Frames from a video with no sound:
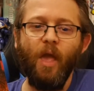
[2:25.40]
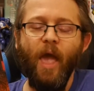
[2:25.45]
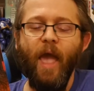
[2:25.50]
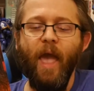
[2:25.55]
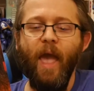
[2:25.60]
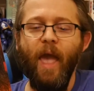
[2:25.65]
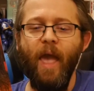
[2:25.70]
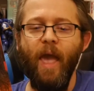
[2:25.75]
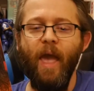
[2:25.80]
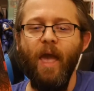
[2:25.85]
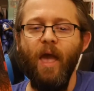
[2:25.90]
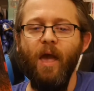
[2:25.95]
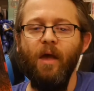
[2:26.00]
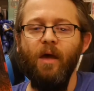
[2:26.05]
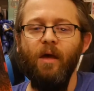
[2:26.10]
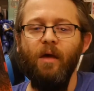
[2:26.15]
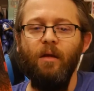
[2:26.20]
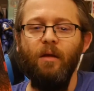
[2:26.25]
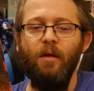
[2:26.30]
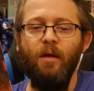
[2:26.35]

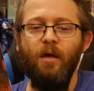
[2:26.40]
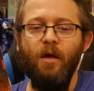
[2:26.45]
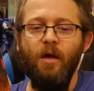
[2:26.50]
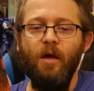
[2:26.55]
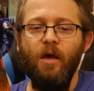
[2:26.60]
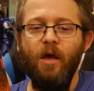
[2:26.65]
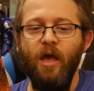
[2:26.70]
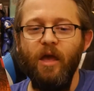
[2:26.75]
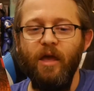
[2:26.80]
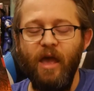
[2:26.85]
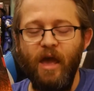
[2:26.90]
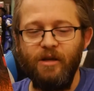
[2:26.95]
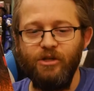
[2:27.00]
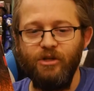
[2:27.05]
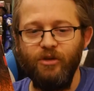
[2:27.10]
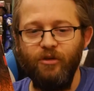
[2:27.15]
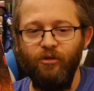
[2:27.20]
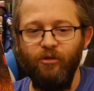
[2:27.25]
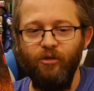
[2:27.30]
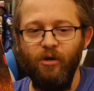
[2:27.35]
and it
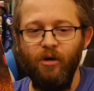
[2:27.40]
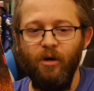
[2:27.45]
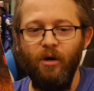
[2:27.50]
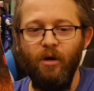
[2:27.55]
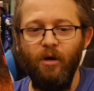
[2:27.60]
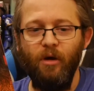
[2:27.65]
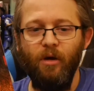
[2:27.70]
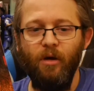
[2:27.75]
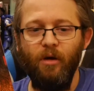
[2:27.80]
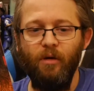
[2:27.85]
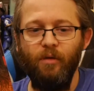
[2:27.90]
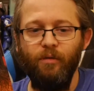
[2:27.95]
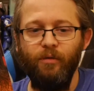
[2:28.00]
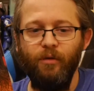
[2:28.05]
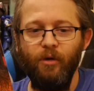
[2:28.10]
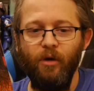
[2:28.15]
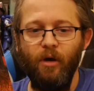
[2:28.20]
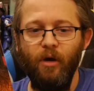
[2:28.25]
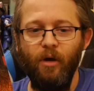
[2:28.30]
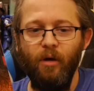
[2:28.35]
catches
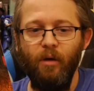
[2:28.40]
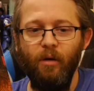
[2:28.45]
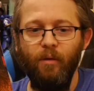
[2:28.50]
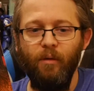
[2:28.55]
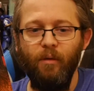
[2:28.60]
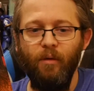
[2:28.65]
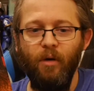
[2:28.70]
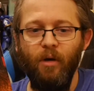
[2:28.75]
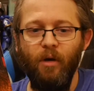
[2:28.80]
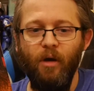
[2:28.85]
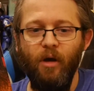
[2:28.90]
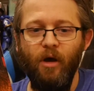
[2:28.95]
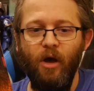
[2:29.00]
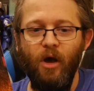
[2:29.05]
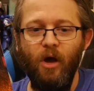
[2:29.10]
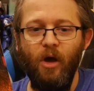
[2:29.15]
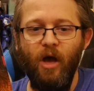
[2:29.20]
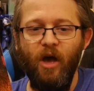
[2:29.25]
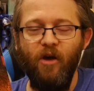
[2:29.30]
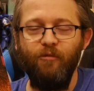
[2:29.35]
the
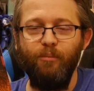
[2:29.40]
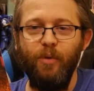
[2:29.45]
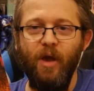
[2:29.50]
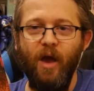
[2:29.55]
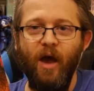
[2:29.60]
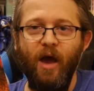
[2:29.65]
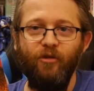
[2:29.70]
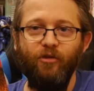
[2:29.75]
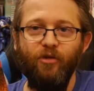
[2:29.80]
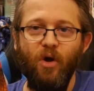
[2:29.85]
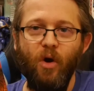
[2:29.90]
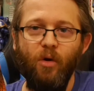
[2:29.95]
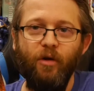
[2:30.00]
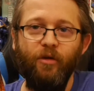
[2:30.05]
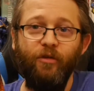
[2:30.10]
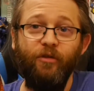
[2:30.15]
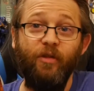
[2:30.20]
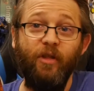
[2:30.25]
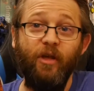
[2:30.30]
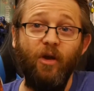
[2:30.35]
FBI's
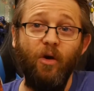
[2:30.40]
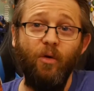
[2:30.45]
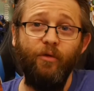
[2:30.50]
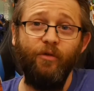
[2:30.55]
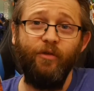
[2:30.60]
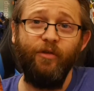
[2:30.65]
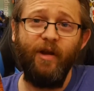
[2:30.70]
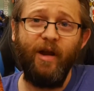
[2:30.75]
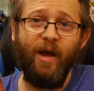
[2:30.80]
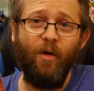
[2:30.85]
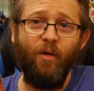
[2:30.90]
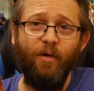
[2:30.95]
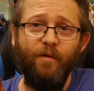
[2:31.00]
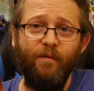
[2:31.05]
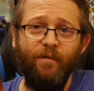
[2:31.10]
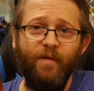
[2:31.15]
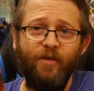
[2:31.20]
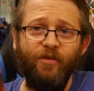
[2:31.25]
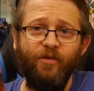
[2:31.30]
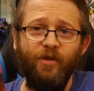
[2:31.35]
notice, and they go and send out an
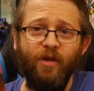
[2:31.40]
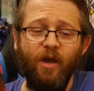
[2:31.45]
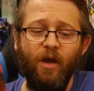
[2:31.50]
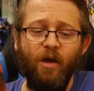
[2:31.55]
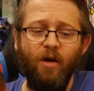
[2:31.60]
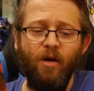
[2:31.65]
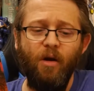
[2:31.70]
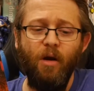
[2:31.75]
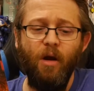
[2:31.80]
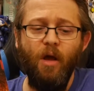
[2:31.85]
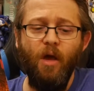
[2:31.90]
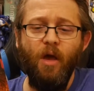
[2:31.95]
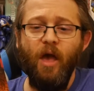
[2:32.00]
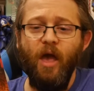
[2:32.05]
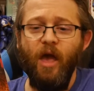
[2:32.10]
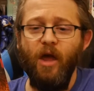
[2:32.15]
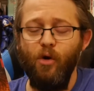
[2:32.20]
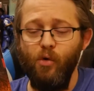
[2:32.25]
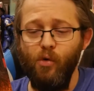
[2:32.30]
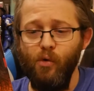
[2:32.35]
investigator,
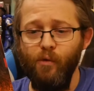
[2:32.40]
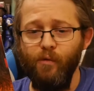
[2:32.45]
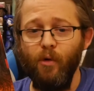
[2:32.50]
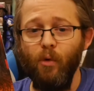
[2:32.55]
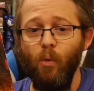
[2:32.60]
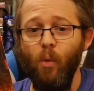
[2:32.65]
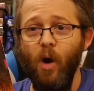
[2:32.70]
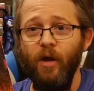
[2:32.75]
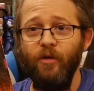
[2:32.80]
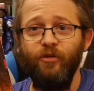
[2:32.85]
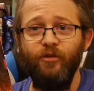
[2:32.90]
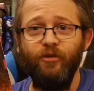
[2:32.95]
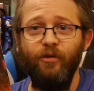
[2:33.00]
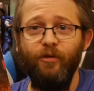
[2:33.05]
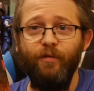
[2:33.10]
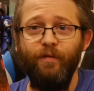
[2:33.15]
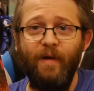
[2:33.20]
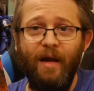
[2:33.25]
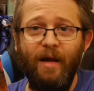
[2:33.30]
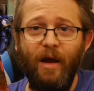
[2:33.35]
and Hoover wants
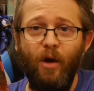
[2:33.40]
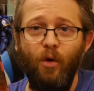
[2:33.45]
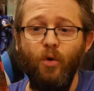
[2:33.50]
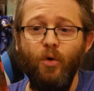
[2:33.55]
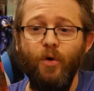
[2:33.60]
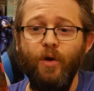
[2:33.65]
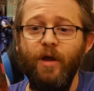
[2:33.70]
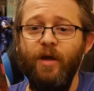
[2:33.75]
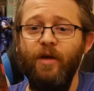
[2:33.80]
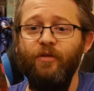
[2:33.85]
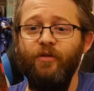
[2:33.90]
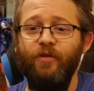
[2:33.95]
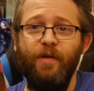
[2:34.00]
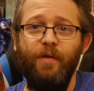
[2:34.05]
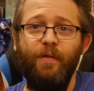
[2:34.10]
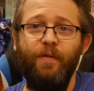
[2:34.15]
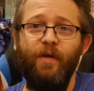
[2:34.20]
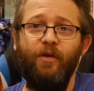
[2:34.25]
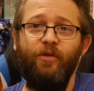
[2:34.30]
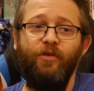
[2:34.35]
to find out who it is.
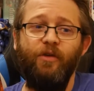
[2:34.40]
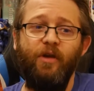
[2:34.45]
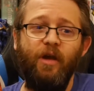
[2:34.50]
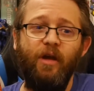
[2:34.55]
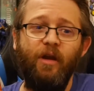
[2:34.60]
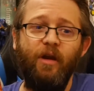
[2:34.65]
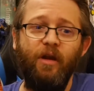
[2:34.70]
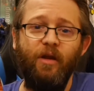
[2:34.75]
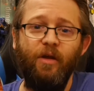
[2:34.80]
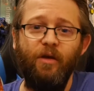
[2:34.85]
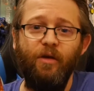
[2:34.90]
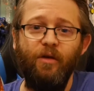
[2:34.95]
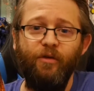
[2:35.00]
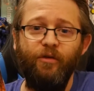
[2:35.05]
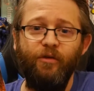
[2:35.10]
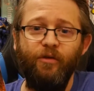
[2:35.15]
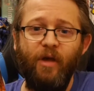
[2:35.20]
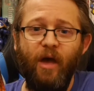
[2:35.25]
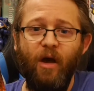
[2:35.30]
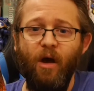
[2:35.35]
He thinks it
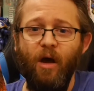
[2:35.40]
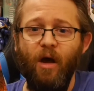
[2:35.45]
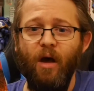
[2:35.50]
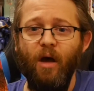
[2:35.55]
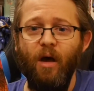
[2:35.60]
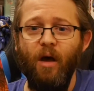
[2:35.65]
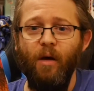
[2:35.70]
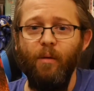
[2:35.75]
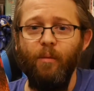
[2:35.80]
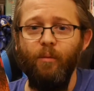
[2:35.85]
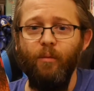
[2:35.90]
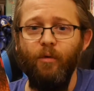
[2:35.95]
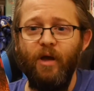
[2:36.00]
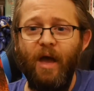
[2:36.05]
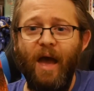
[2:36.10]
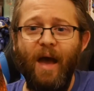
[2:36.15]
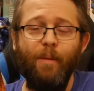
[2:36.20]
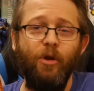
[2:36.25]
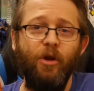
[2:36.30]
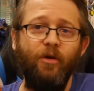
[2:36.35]
is
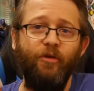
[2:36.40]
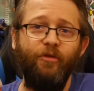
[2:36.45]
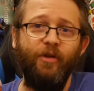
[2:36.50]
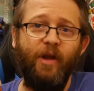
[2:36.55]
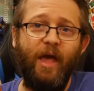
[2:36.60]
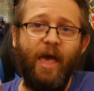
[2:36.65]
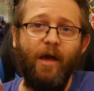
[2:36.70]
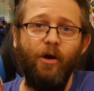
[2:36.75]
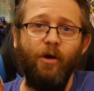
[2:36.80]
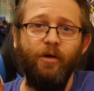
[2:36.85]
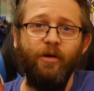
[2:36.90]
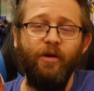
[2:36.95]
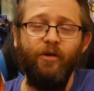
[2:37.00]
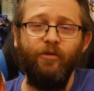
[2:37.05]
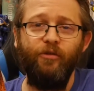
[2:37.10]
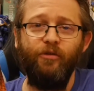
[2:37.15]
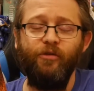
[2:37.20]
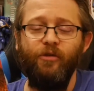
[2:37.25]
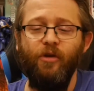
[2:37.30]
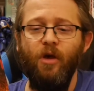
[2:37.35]
communists and
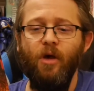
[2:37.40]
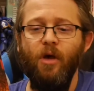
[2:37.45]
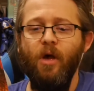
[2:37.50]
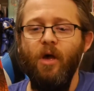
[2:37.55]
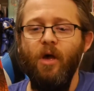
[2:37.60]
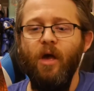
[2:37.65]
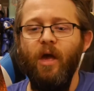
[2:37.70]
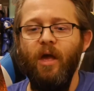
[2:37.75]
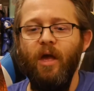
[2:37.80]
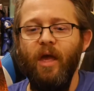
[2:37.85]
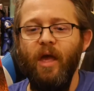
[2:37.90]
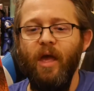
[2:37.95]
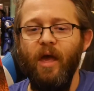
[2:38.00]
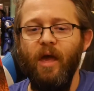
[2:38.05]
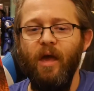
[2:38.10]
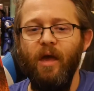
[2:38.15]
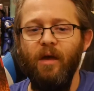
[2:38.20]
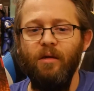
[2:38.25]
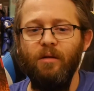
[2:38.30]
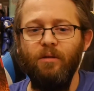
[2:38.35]
anarchists,
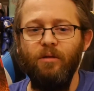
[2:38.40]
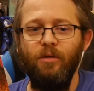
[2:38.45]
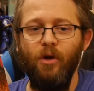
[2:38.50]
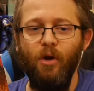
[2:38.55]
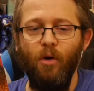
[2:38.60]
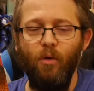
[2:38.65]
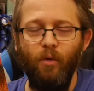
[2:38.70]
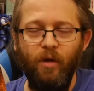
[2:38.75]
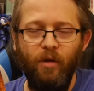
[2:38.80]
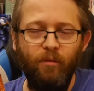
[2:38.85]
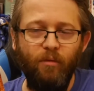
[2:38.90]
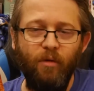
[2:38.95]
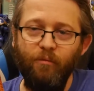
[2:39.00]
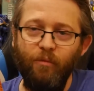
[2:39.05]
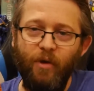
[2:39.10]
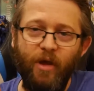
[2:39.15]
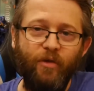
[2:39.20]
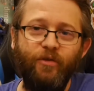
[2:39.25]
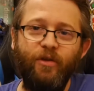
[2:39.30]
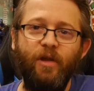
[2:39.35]
and, you know, it
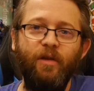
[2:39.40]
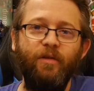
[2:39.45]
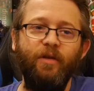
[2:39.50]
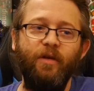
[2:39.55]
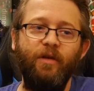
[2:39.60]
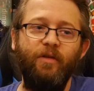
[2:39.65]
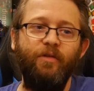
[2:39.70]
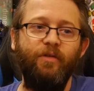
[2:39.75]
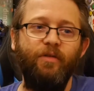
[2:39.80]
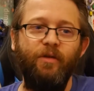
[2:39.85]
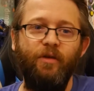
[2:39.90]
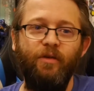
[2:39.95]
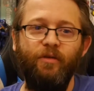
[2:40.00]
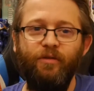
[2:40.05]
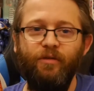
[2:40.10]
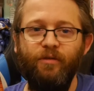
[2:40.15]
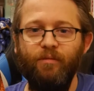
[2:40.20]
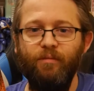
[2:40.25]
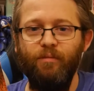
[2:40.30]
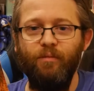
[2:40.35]
isn't. It's
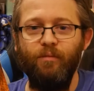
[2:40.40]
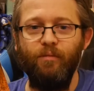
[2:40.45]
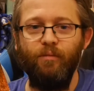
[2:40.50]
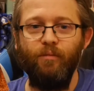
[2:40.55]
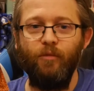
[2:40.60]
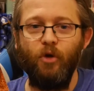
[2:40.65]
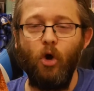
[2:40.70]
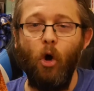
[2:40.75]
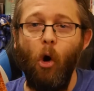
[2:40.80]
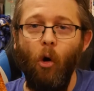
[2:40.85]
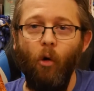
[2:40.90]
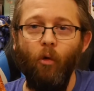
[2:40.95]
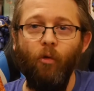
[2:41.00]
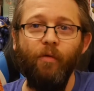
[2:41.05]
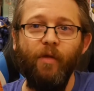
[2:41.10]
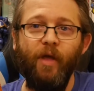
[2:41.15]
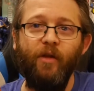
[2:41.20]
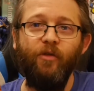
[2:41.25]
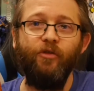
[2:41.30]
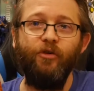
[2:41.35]
this
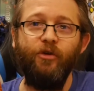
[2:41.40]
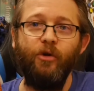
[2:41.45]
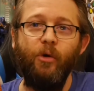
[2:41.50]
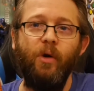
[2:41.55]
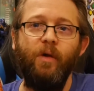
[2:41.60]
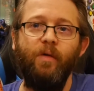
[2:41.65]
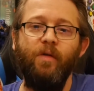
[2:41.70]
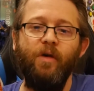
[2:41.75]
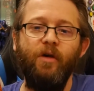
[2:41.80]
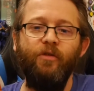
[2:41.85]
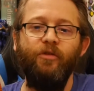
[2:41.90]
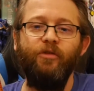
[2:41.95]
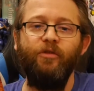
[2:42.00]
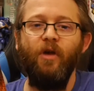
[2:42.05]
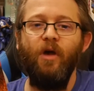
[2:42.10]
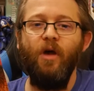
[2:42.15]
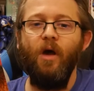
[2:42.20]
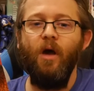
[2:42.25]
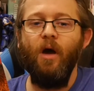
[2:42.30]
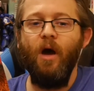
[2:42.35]
cult that's doing
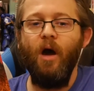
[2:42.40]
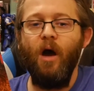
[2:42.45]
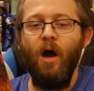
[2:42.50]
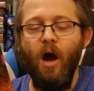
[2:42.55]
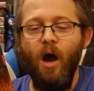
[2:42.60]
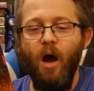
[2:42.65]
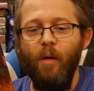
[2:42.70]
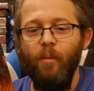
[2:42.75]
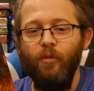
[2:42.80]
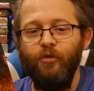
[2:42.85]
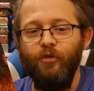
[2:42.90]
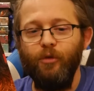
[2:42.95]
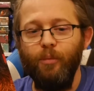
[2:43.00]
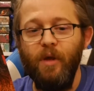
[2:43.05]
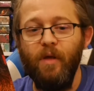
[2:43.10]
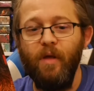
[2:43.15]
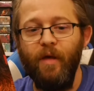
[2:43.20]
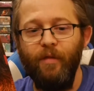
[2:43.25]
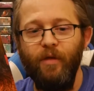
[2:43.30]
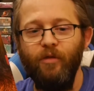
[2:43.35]
this. To
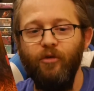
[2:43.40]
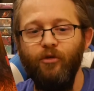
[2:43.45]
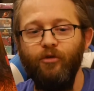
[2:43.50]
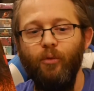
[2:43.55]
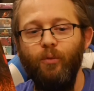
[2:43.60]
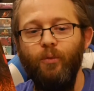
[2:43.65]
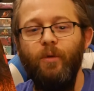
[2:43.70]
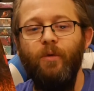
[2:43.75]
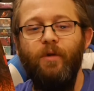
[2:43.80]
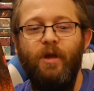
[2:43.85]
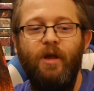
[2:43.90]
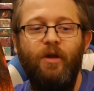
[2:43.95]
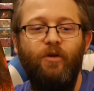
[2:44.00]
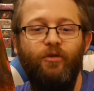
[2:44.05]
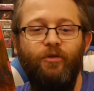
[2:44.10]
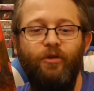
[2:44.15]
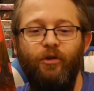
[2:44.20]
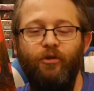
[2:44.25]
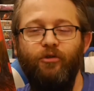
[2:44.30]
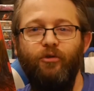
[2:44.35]
me, I think there's a really
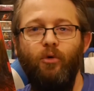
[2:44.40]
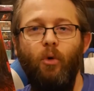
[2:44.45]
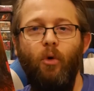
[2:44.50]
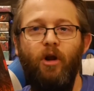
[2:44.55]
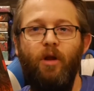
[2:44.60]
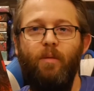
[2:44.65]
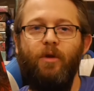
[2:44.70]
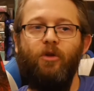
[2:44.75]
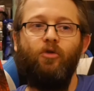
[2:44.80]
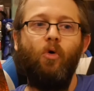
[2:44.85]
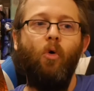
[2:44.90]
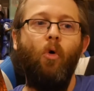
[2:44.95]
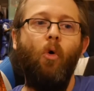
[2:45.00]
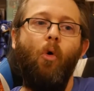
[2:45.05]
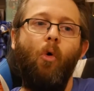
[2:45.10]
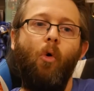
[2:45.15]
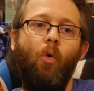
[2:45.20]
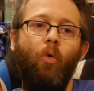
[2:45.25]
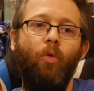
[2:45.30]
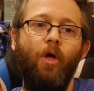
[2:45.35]
interesting story to be
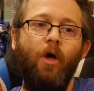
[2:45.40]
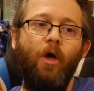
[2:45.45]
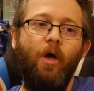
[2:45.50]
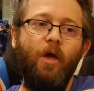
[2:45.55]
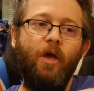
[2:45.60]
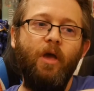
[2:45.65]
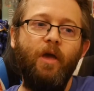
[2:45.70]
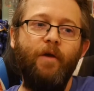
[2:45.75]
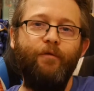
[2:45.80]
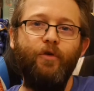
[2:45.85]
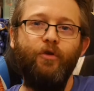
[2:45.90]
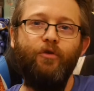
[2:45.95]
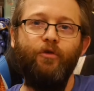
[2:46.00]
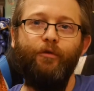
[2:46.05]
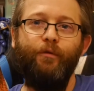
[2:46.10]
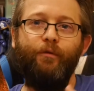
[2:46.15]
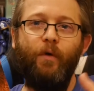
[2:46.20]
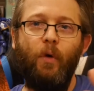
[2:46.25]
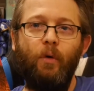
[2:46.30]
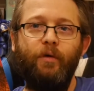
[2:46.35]
told if you
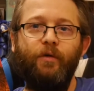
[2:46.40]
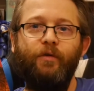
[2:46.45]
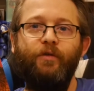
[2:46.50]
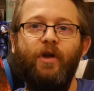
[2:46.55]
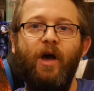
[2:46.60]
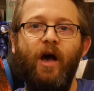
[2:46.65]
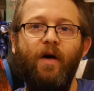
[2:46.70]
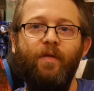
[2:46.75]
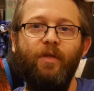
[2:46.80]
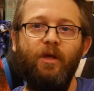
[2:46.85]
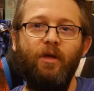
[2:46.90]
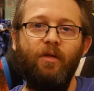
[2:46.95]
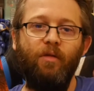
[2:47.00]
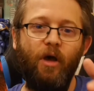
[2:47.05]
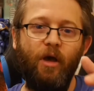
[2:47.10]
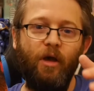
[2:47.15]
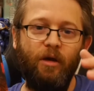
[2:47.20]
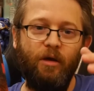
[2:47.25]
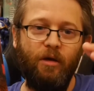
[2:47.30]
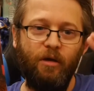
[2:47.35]
just focused on the,
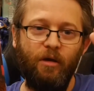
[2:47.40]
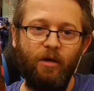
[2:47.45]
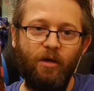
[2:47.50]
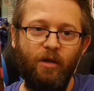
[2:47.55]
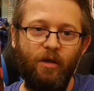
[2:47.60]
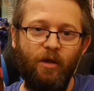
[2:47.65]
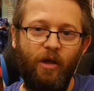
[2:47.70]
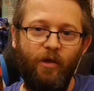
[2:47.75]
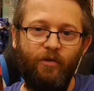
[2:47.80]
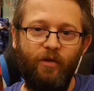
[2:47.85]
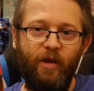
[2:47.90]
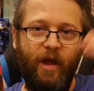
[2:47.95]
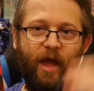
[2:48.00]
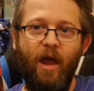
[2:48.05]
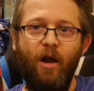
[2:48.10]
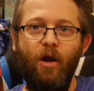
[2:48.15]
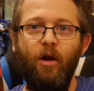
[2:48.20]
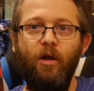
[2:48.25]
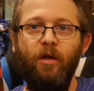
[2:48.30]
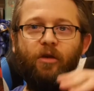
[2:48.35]
like, is it
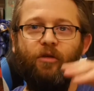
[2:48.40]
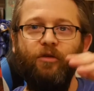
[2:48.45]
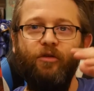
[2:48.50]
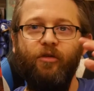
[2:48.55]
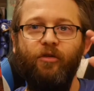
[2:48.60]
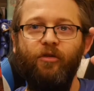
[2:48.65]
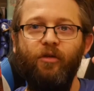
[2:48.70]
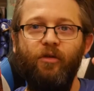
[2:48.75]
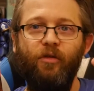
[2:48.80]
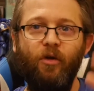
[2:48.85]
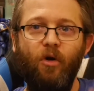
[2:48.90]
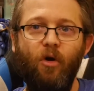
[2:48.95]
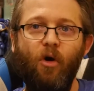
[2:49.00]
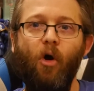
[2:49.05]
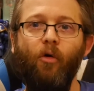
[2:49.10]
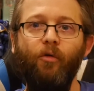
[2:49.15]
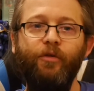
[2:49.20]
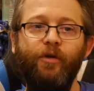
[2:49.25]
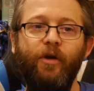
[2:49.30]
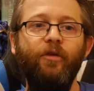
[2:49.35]
anarchists, is it the
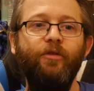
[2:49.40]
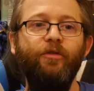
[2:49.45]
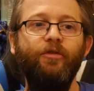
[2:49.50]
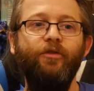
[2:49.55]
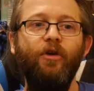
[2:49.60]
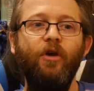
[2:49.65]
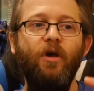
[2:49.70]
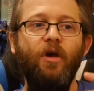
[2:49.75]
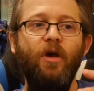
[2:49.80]
cultists,